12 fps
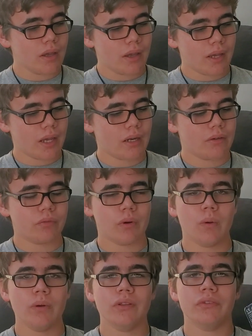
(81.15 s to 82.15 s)
And for
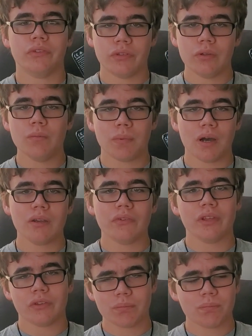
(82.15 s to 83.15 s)
only $2,
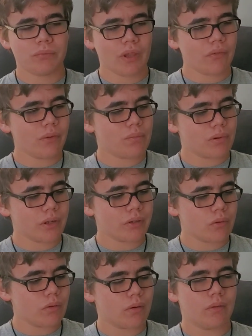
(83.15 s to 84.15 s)
that's definitely pretty
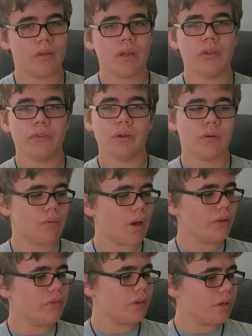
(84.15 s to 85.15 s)
cool. So
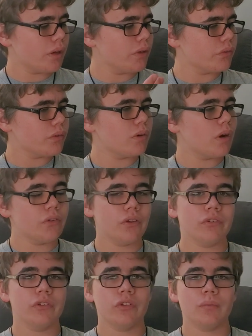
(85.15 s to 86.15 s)
I'd say a nice little
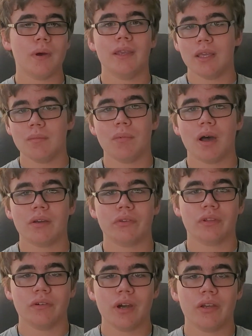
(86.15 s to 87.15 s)
addition to my
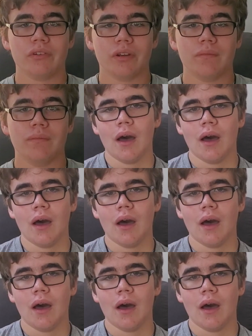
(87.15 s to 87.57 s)
inbox collection.